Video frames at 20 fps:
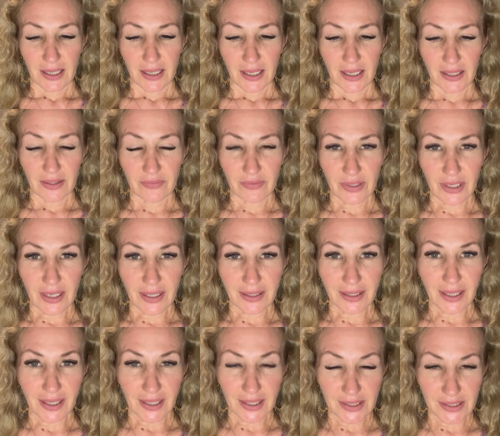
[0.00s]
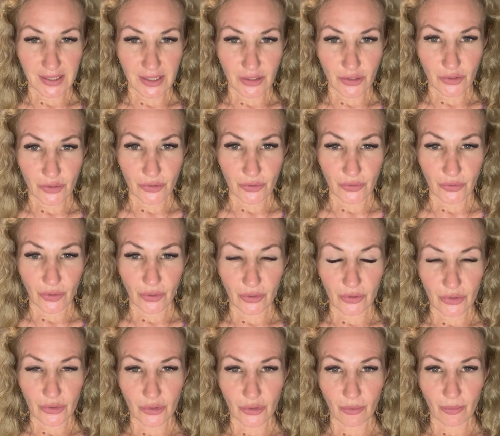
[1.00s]
And realize that you're
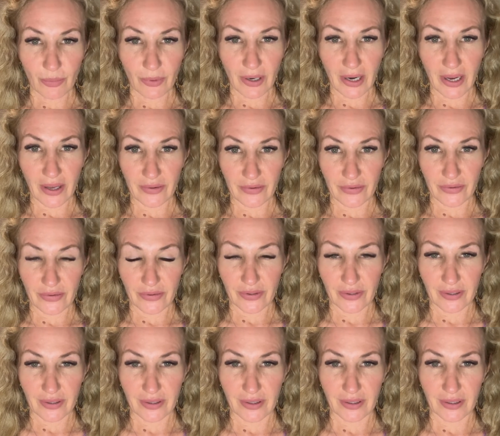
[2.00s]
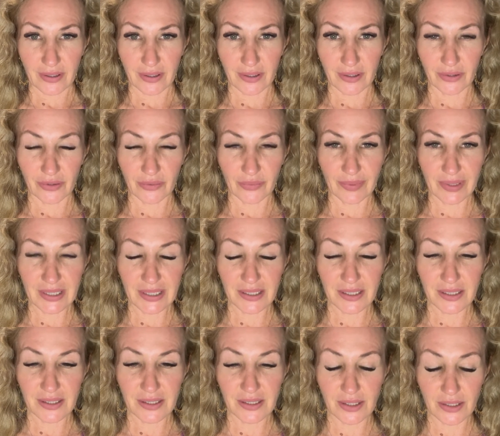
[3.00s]
not your breath. You're
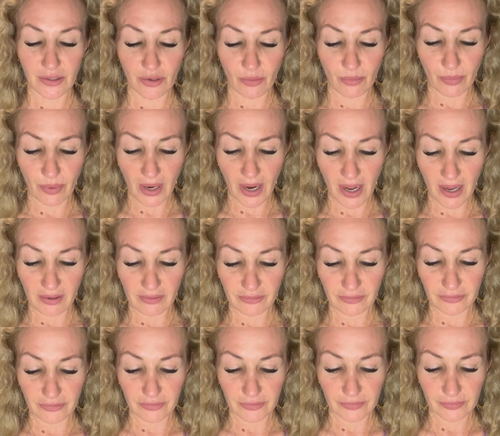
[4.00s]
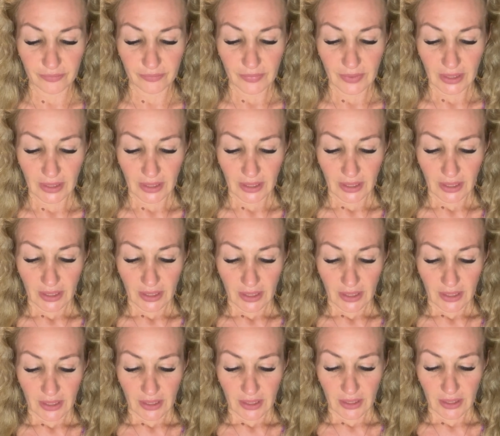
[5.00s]
witnessing your breath.
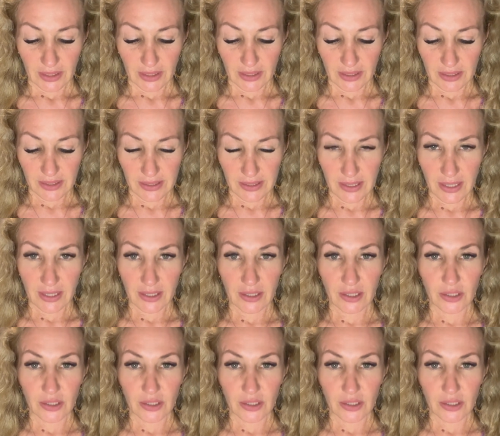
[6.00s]
You understand